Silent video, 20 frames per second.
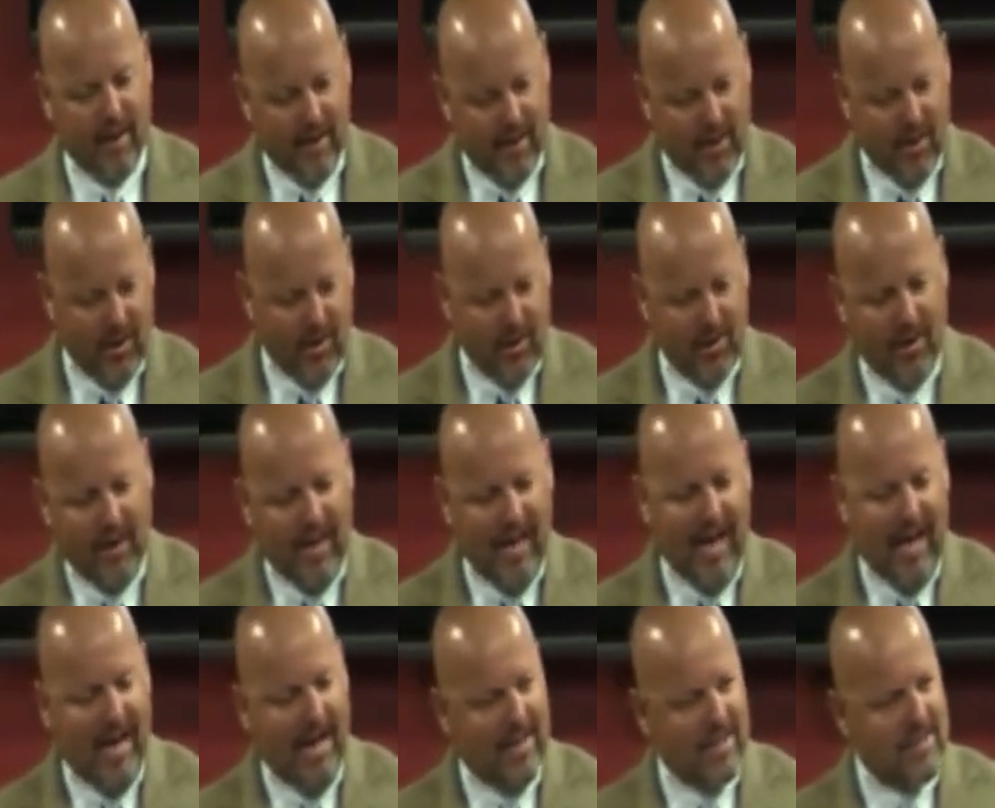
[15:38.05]
the little
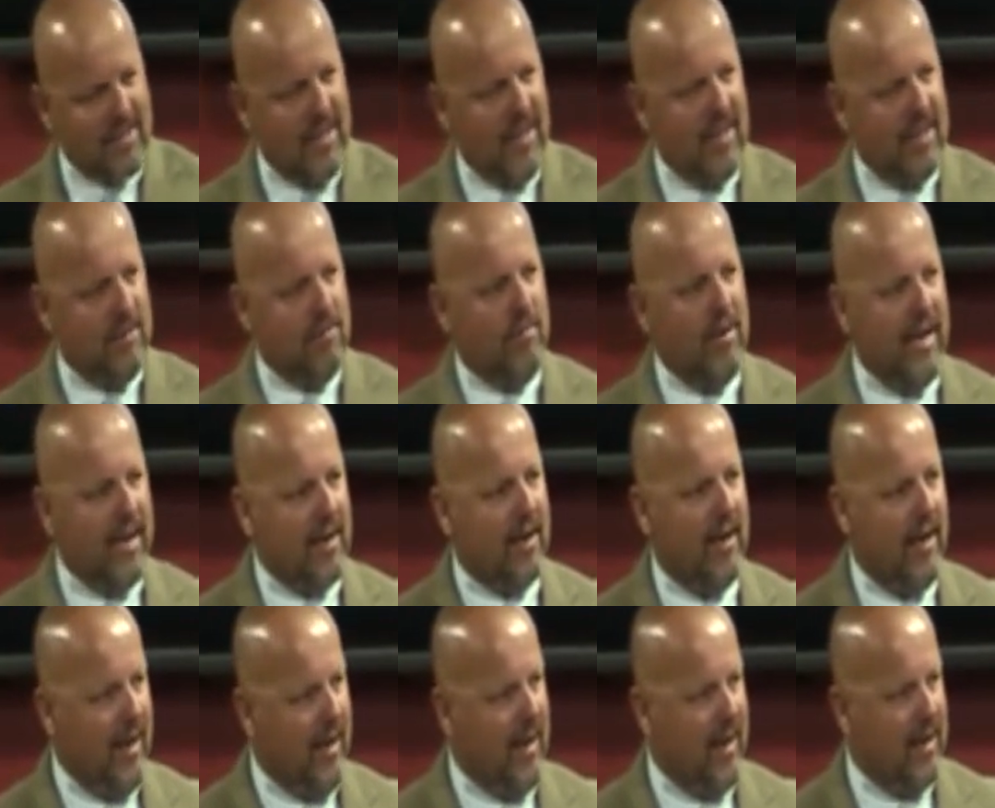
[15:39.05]
lies led to big
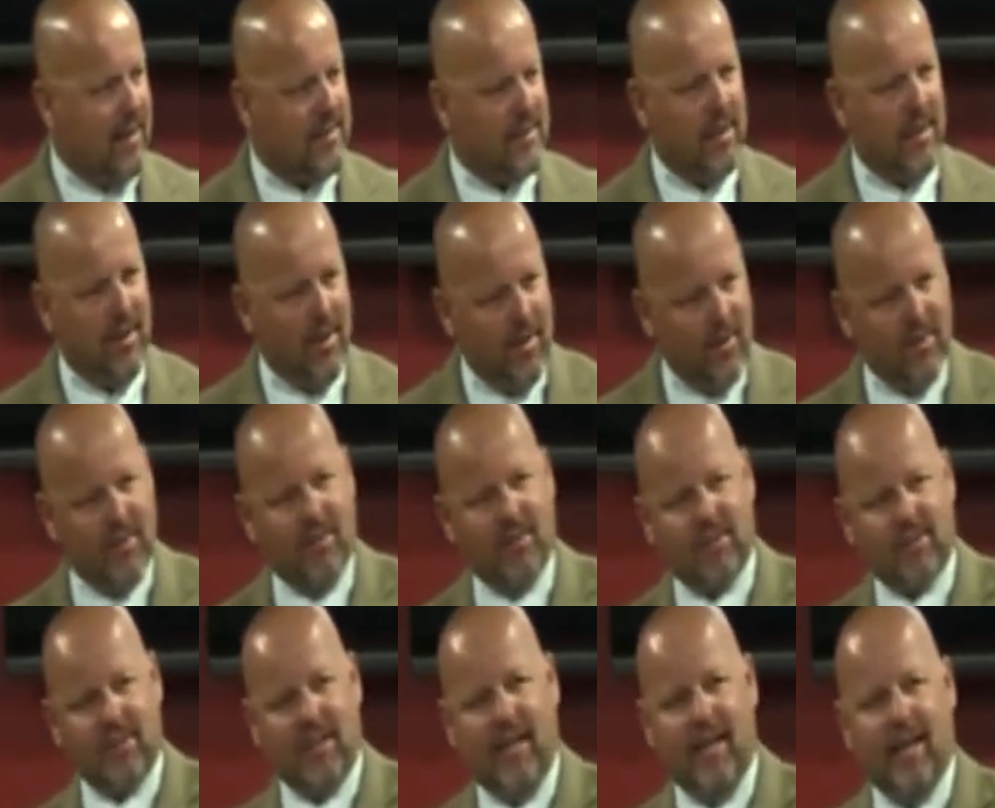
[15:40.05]
lies, and the little
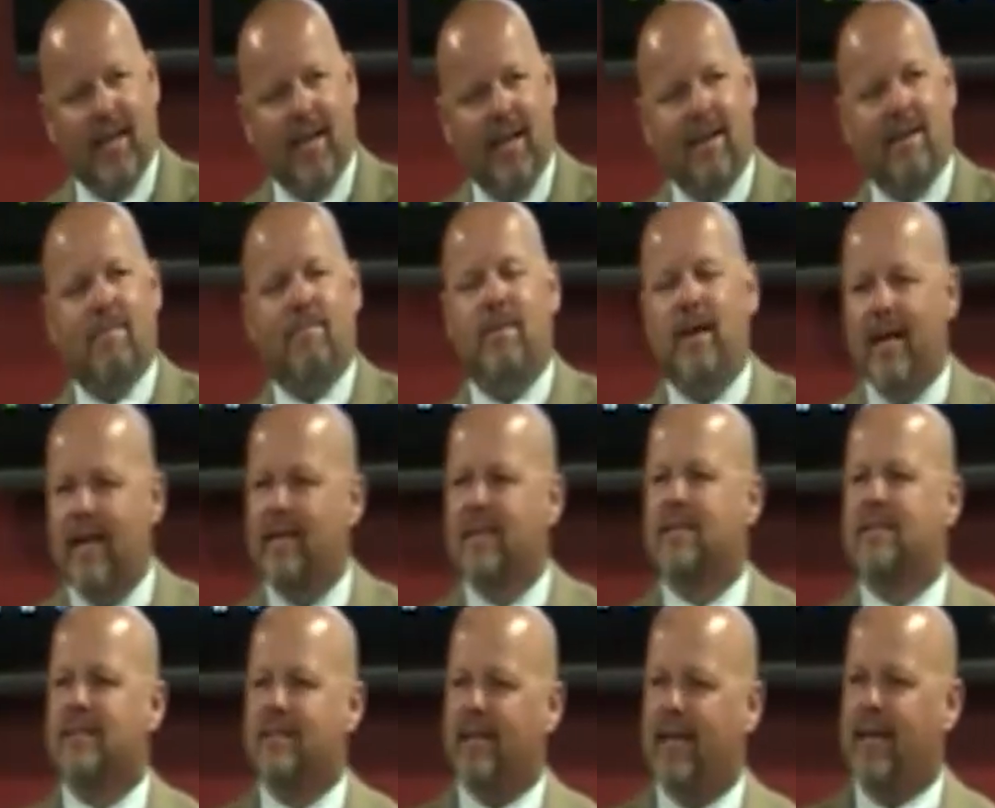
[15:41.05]
deceit led to big
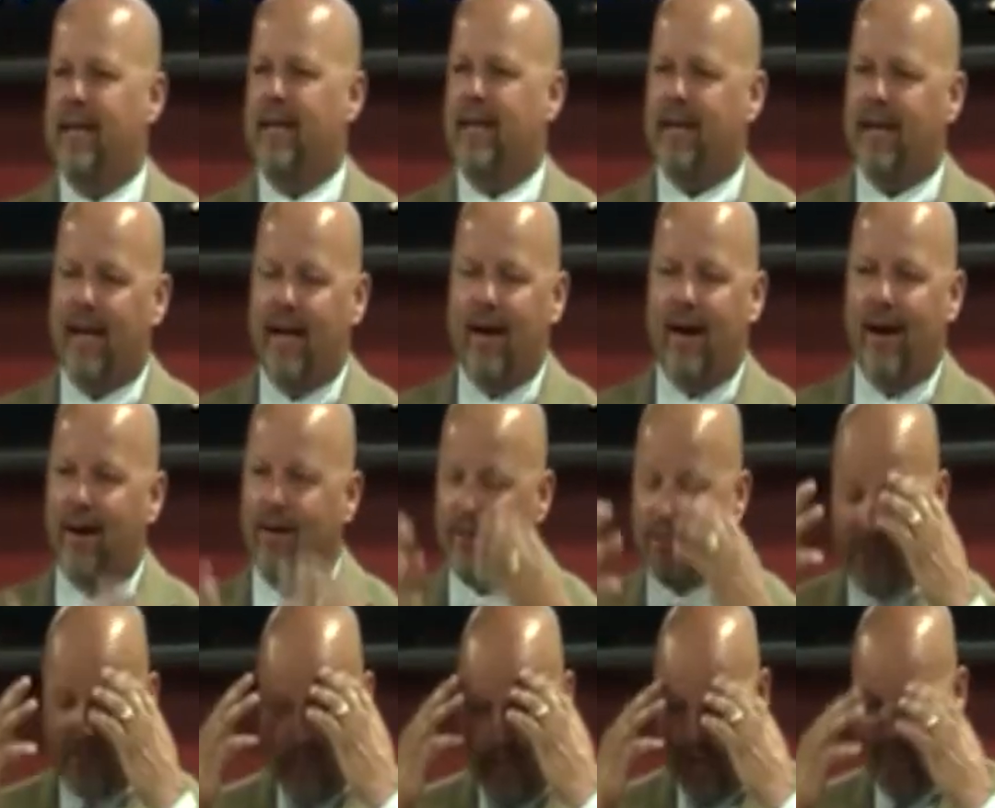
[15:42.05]
deceit, and now all
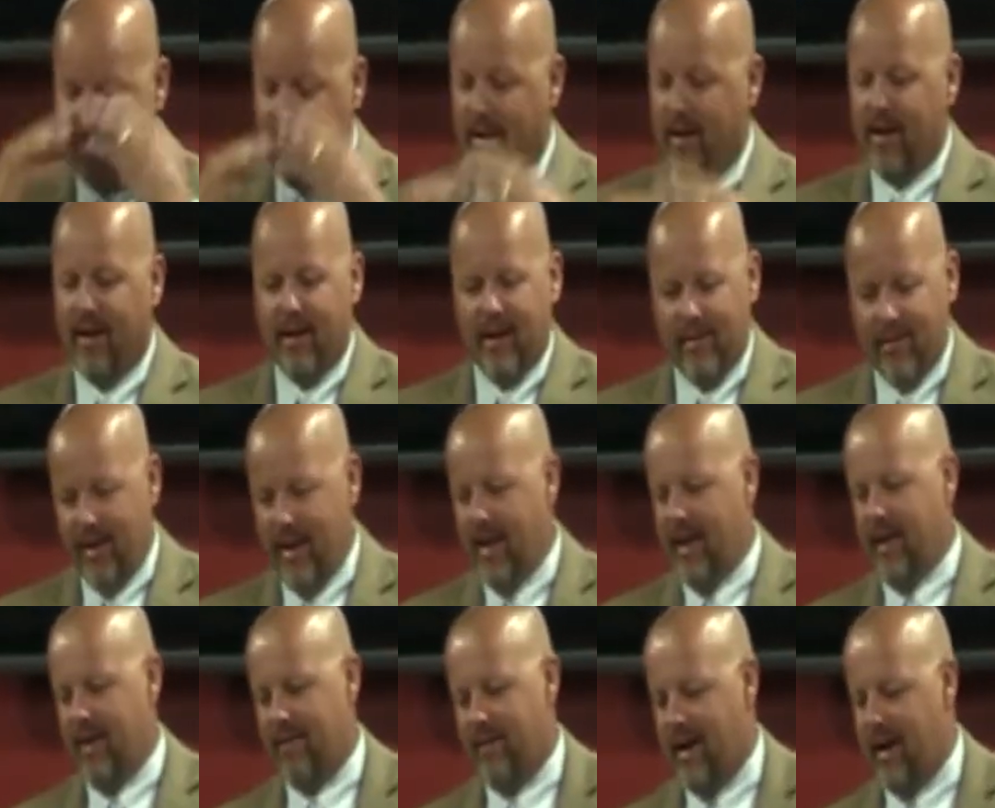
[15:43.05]
of a sudden they
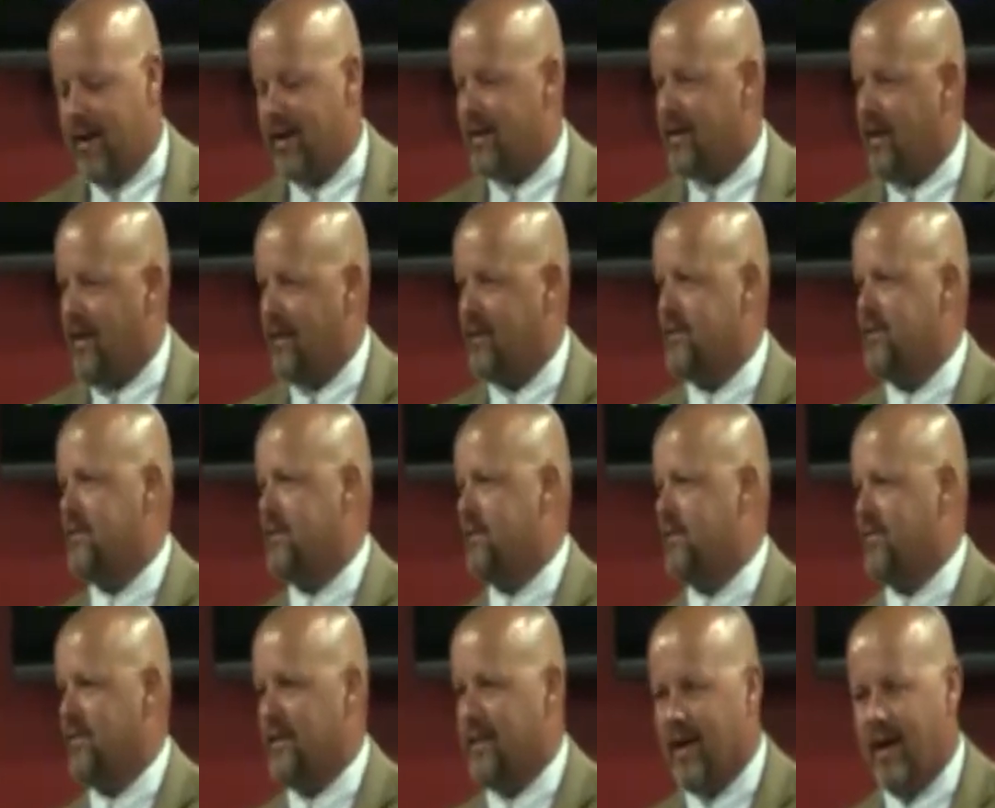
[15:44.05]
ain't even got a conscience
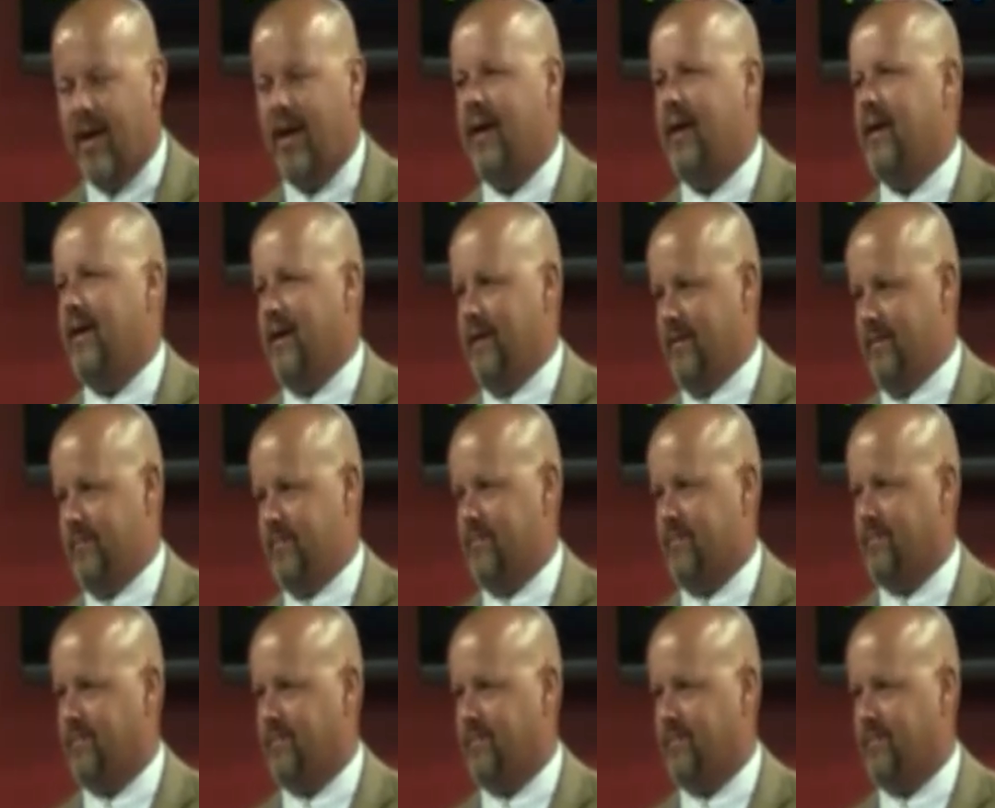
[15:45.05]
of God in them.